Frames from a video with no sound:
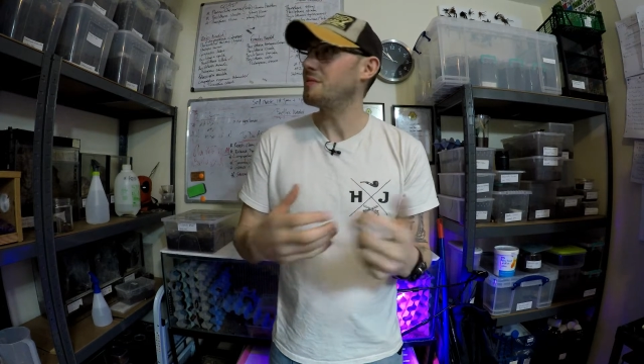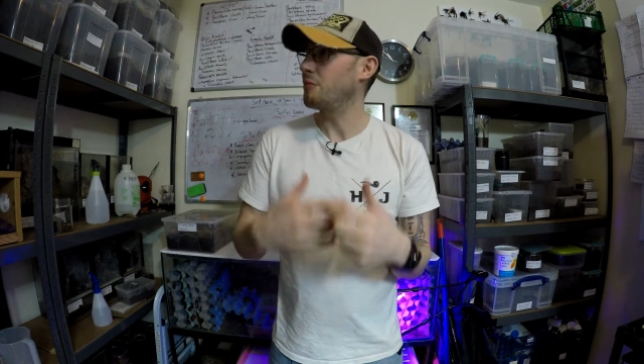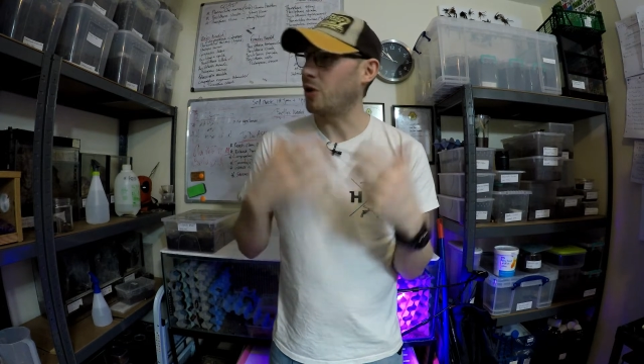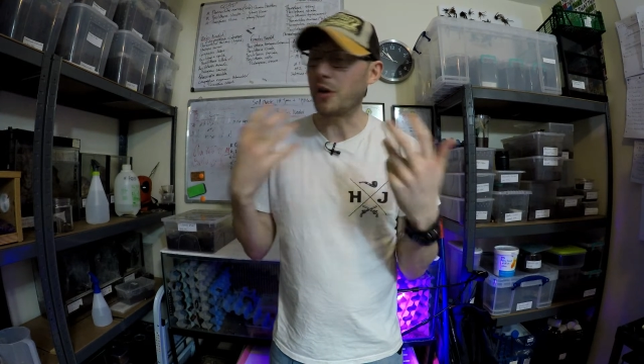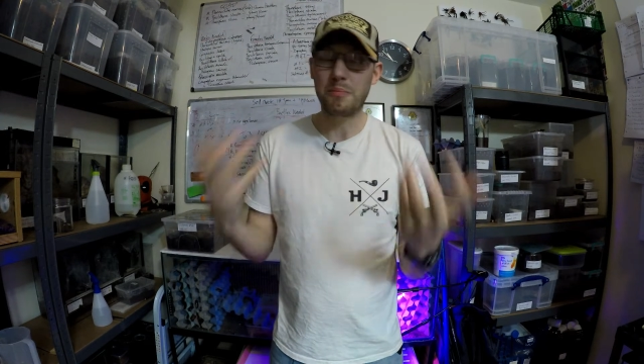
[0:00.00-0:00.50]

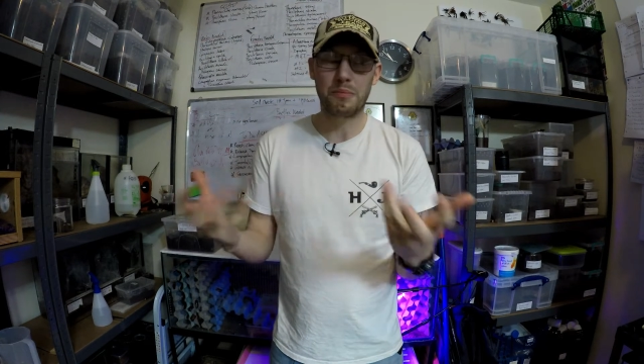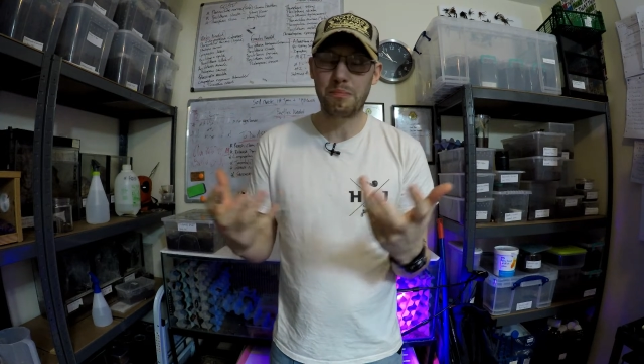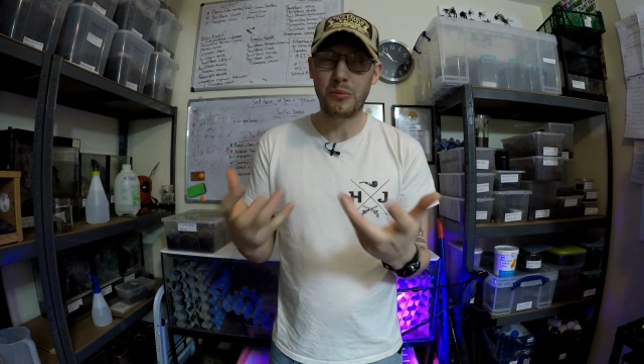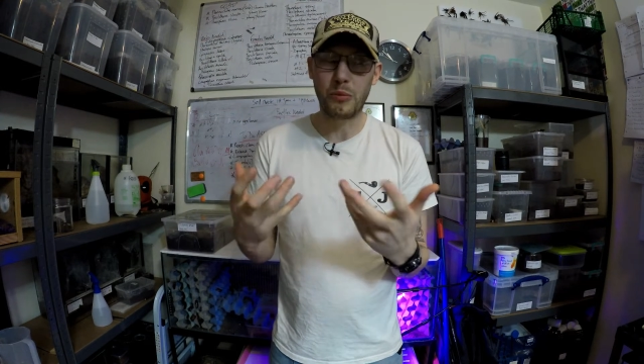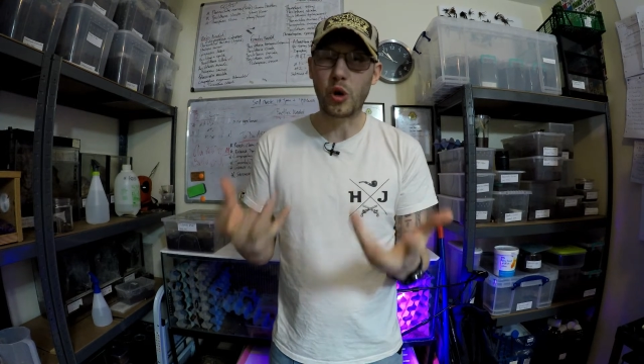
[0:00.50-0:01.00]

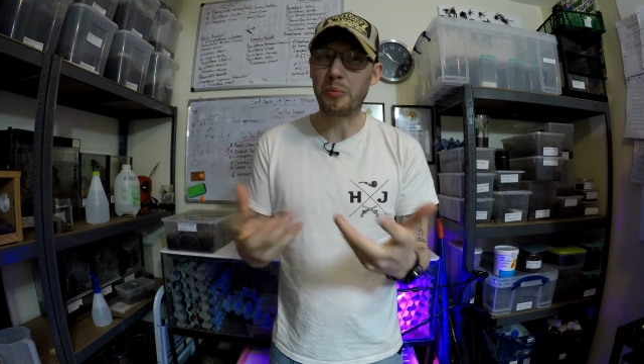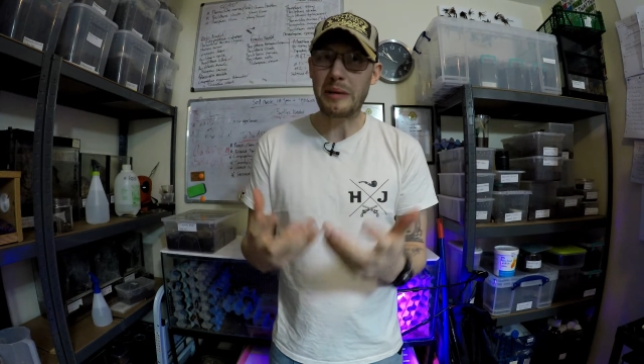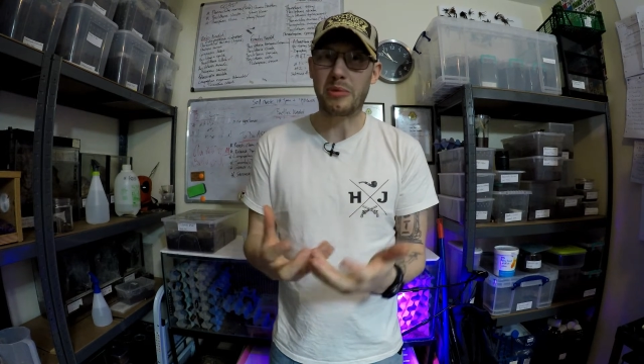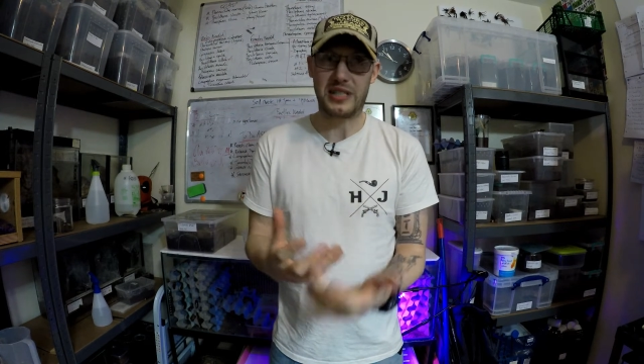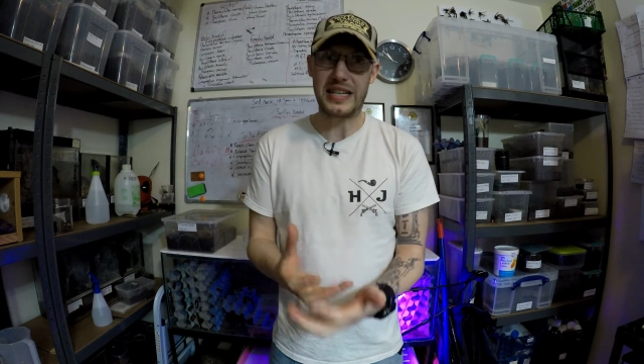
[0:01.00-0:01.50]
More
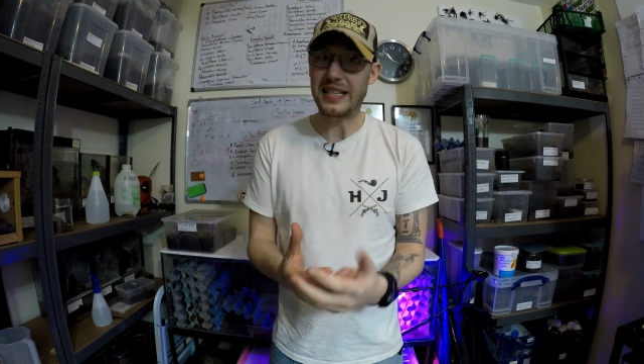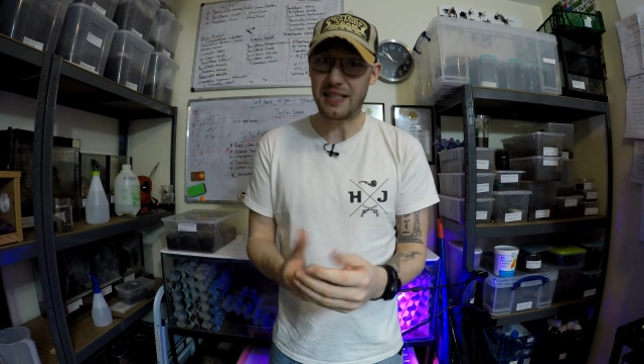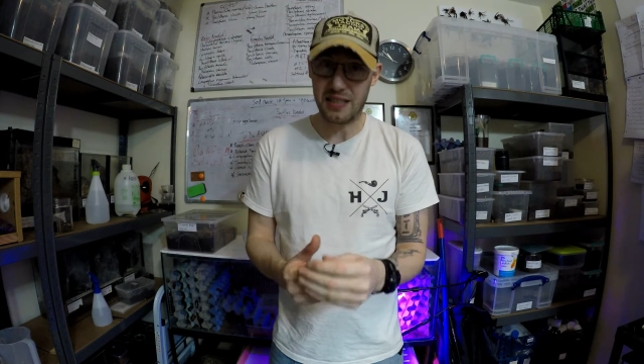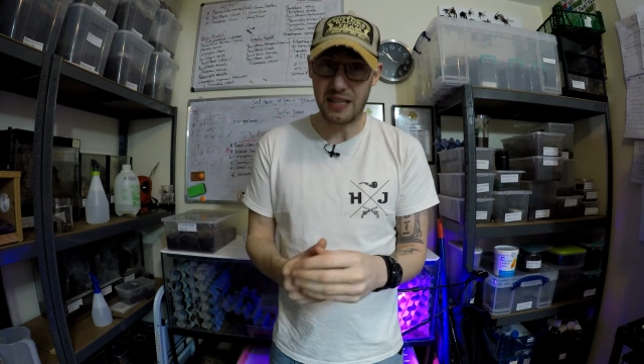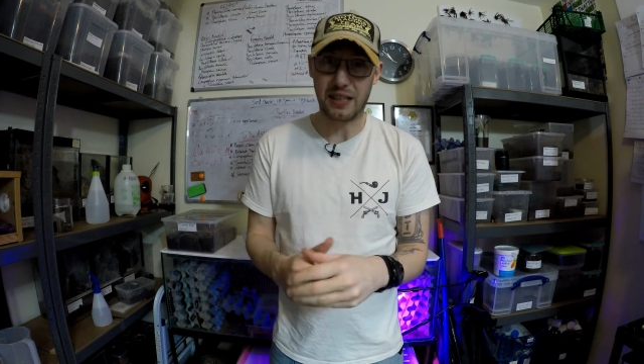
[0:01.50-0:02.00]
people need to
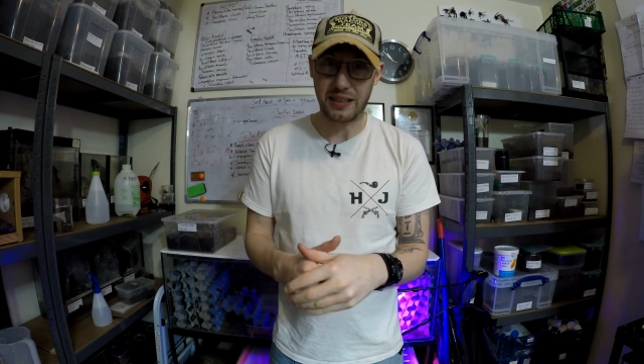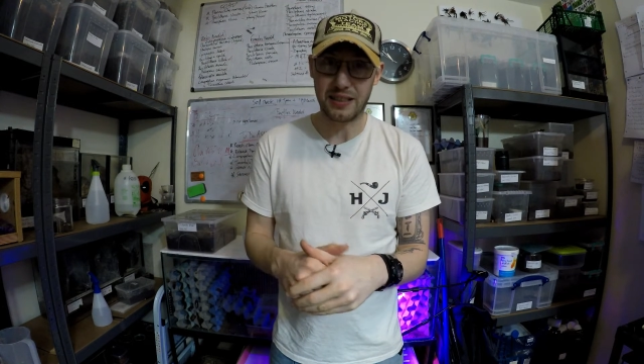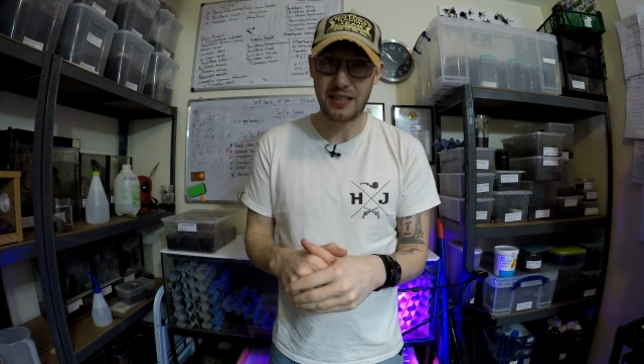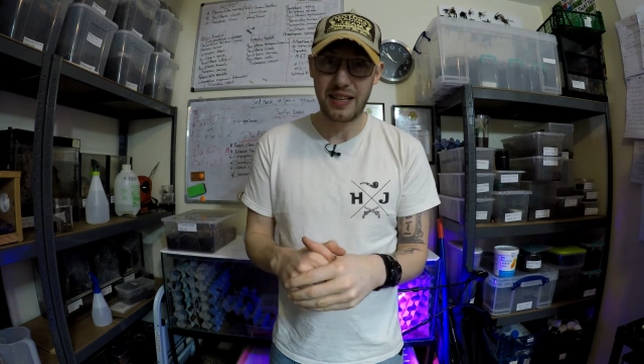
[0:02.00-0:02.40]
see that.